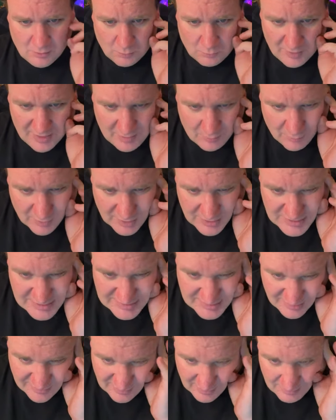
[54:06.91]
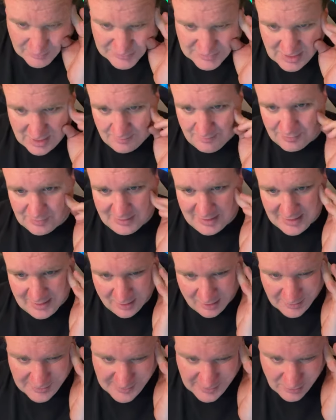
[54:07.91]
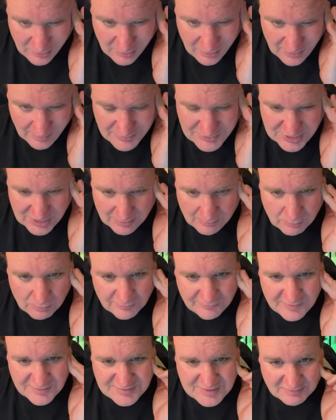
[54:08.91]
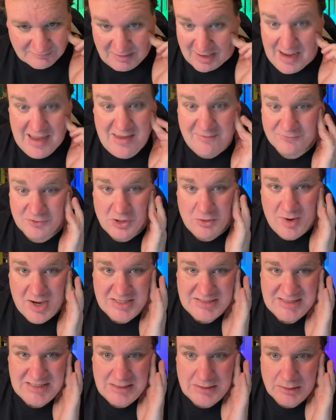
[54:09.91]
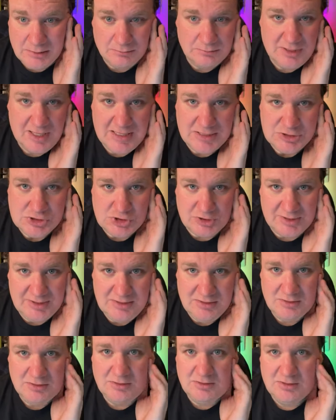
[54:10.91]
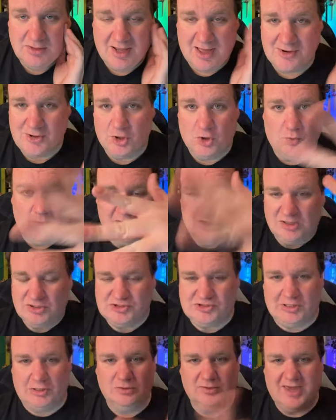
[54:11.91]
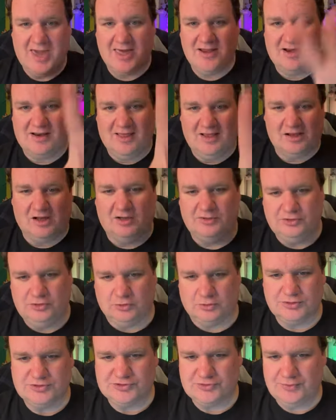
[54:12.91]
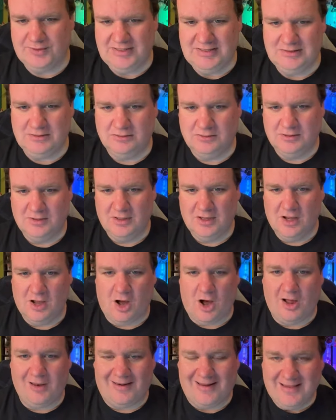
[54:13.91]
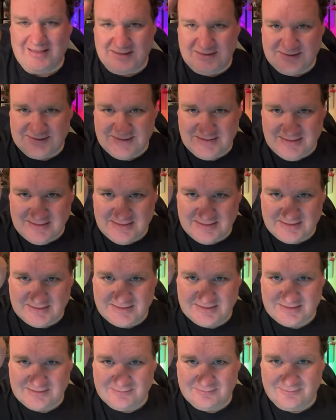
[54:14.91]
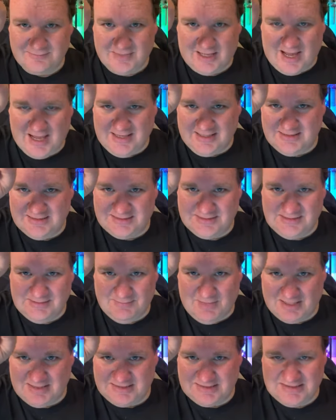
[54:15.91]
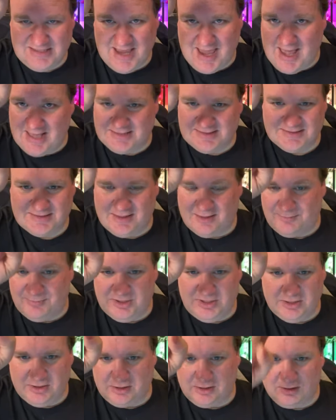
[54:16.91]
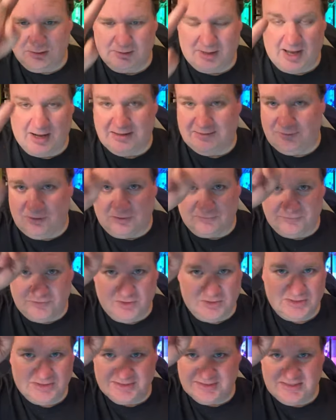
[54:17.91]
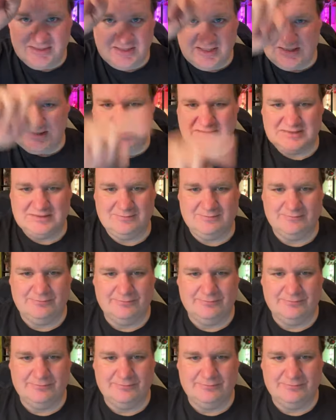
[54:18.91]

Wait, where is the thumbs up? Like on here? I'm terrible with this stuff. I have no idea, actually. I don't know where it's located, like on your screen. All I can see is I can see my stats up here. I don't even know if you can see this.